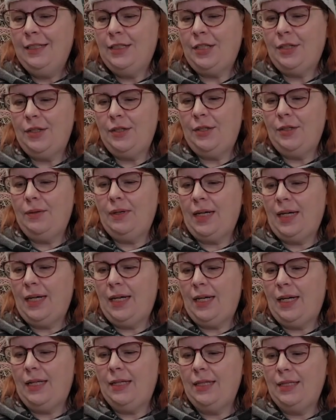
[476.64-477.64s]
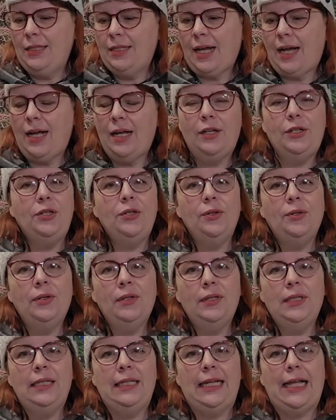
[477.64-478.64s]
to tile
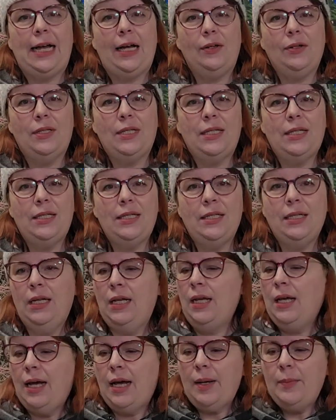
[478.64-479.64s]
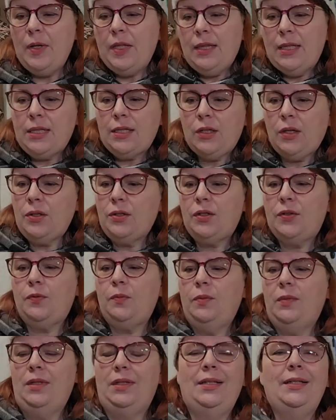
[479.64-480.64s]
your little houses. I mean, this
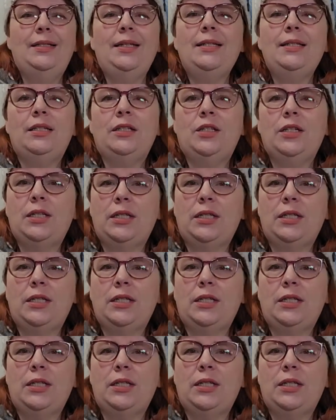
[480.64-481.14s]
doesn't